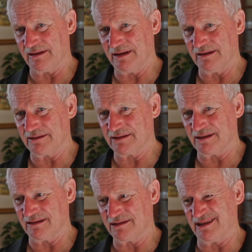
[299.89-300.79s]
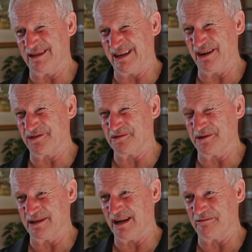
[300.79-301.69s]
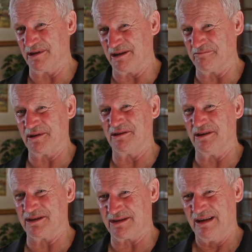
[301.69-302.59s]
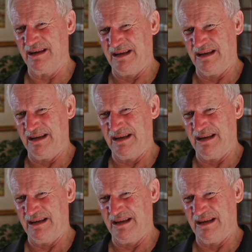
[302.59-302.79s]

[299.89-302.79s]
It's until you go through it, you don't really realise